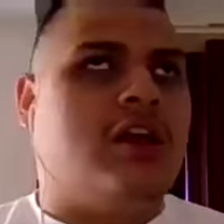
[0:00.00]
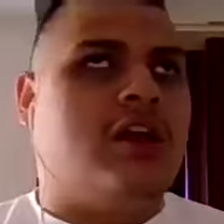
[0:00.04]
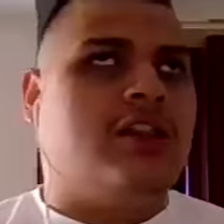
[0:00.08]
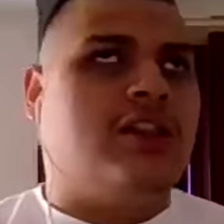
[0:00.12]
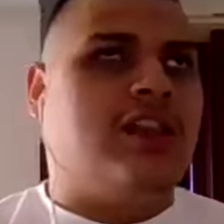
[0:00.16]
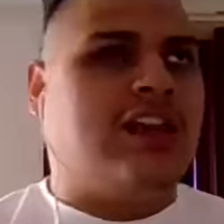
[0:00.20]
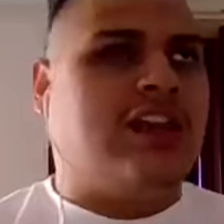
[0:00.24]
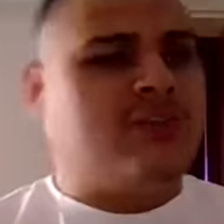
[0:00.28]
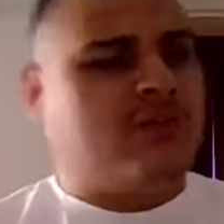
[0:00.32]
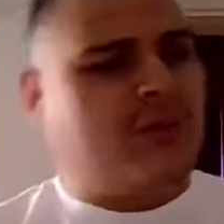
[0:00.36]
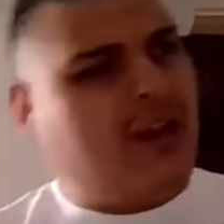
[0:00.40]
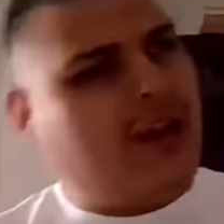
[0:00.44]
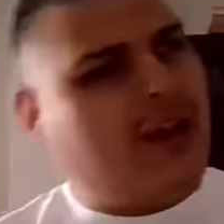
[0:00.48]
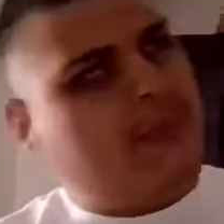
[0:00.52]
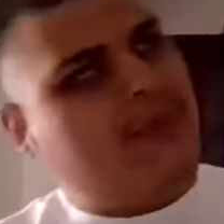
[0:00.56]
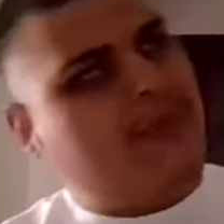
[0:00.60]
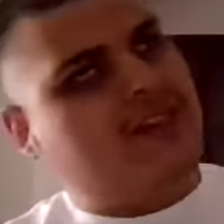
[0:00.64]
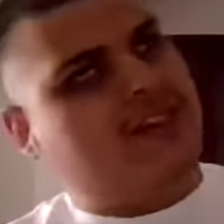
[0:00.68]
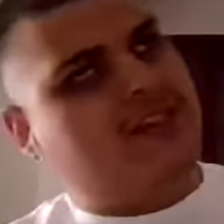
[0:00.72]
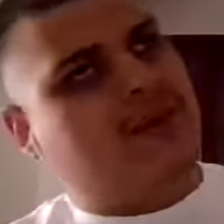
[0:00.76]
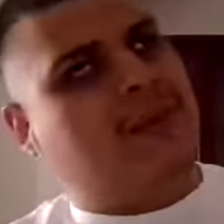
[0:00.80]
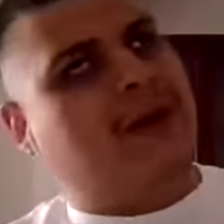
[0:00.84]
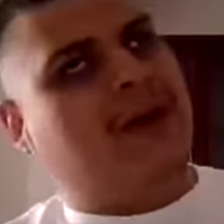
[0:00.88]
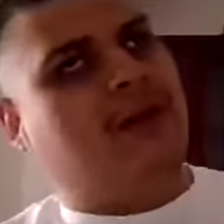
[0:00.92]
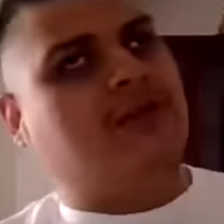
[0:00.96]
That's what I
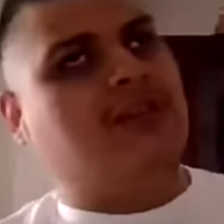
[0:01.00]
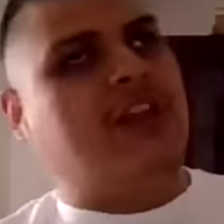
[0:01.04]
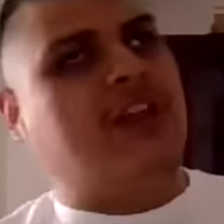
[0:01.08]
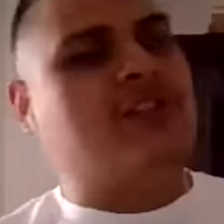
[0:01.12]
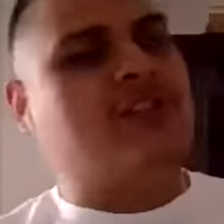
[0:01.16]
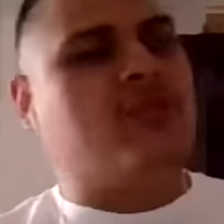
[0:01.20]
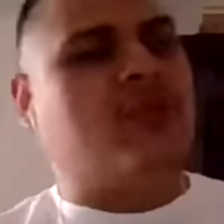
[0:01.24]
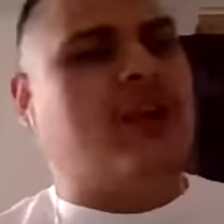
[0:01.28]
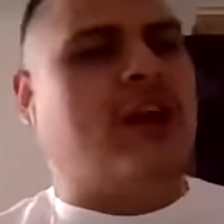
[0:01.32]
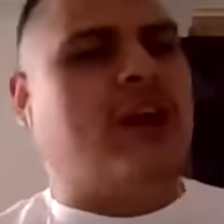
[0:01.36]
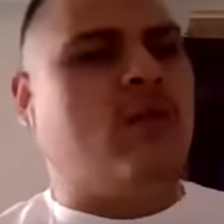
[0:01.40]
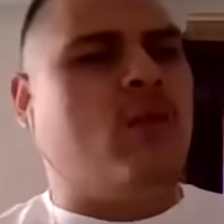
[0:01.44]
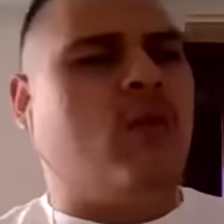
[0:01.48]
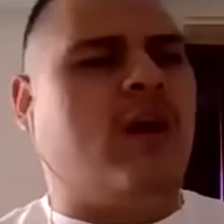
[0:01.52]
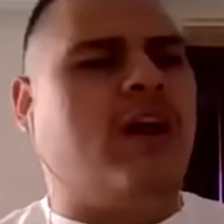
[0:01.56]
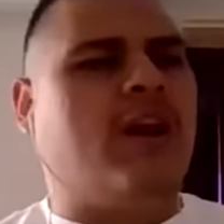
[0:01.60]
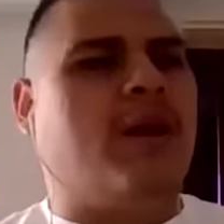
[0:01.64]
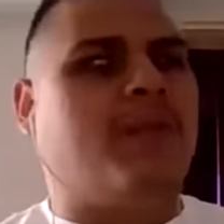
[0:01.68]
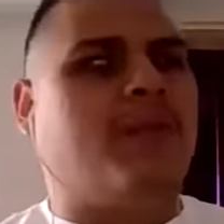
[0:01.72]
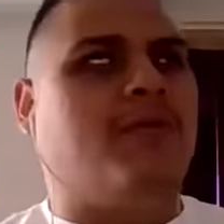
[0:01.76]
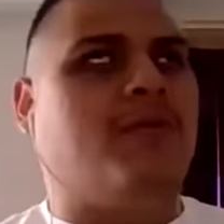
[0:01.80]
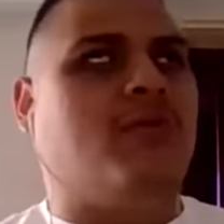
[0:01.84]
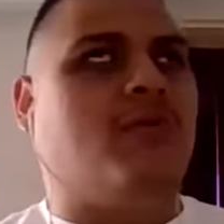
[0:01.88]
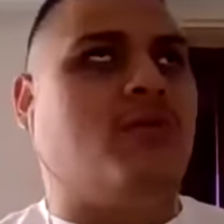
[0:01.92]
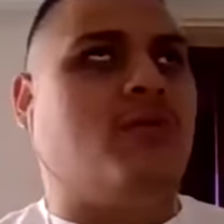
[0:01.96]
miss about that's what I
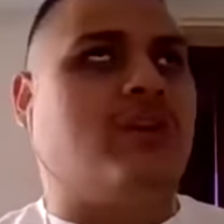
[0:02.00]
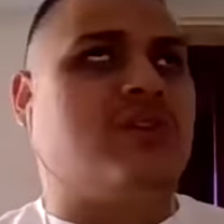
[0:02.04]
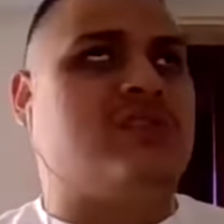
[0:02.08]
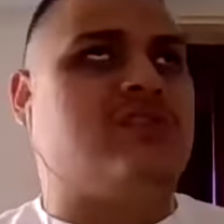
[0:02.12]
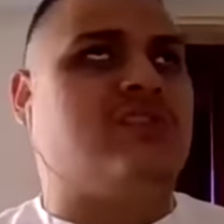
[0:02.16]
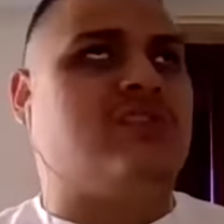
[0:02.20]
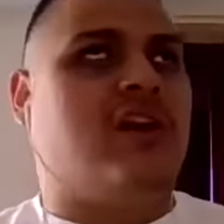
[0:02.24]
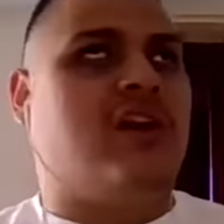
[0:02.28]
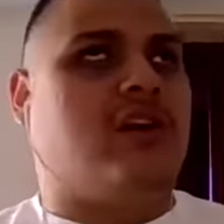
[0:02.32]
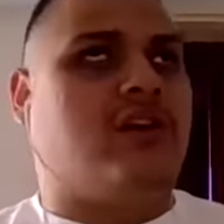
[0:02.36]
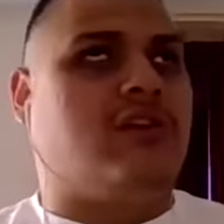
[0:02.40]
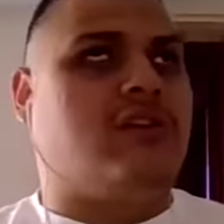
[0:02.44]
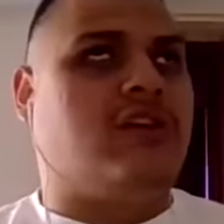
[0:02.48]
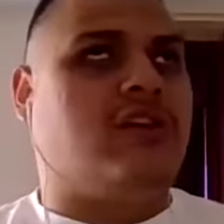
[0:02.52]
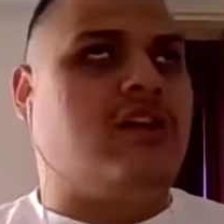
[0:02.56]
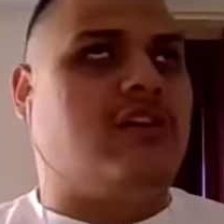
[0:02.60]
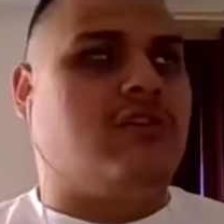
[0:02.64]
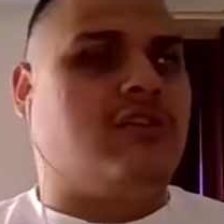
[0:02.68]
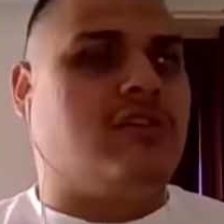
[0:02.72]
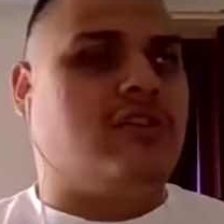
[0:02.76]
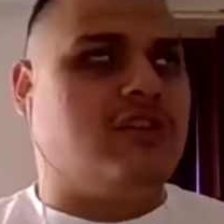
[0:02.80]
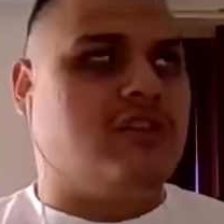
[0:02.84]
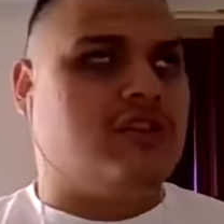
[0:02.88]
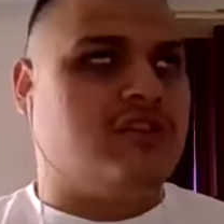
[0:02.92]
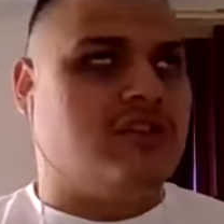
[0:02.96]
want with soccer now
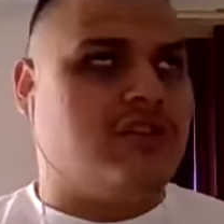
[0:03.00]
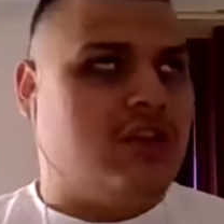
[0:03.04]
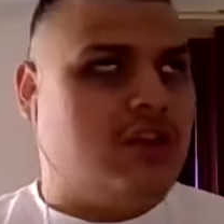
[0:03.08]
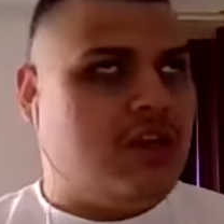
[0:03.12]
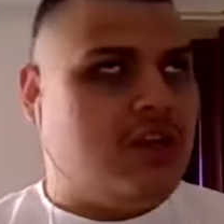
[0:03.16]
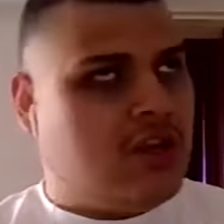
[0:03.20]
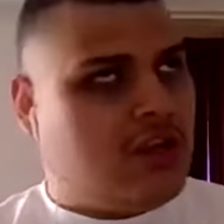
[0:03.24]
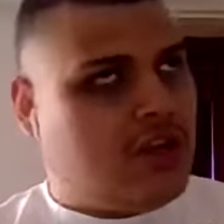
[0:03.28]
because,